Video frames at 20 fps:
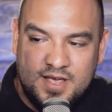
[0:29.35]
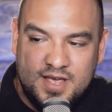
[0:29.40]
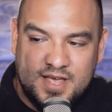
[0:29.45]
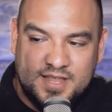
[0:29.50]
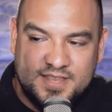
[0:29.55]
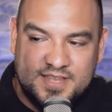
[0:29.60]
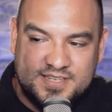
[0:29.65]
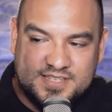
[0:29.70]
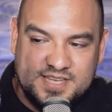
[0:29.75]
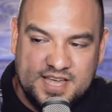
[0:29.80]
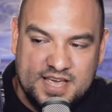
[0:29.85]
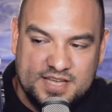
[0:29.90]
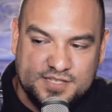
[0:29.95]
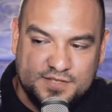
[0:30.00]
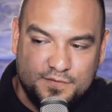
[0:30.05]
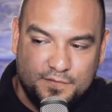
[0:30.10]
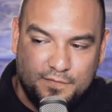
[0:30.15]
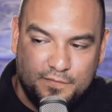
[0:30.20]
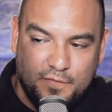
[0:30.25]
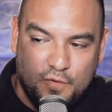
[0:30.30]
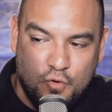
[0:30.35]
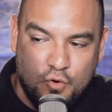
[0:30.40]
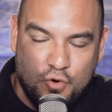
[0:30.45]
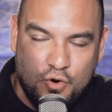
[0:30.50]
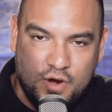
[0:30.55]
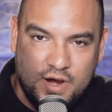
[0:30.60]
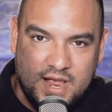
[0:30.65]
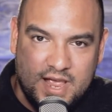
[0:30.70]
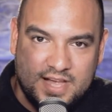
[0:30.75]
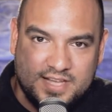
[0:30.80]
and this has
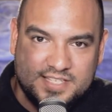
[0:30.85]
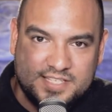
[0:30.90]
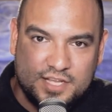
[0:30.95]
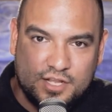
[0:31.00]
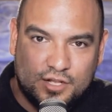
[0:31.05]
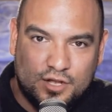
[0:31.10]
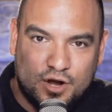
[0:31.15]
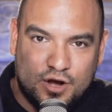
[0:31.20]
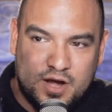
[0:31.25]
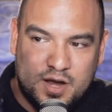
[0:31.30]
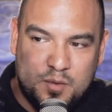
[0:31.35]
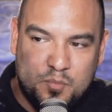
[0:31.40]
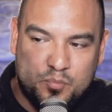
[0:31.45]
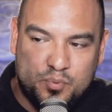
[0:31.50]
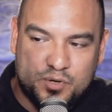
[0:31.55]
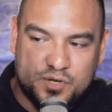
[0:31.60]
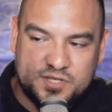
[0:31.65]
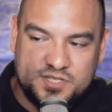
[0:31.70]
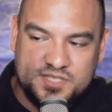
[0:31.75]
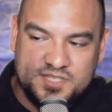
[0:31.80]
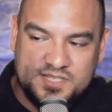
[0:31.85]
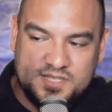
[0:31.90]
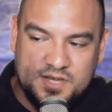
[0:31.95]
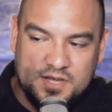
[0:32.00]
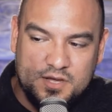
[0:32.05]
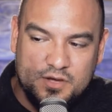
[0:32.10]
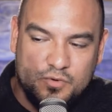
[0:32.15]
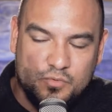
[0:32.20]
4 XLR inputs,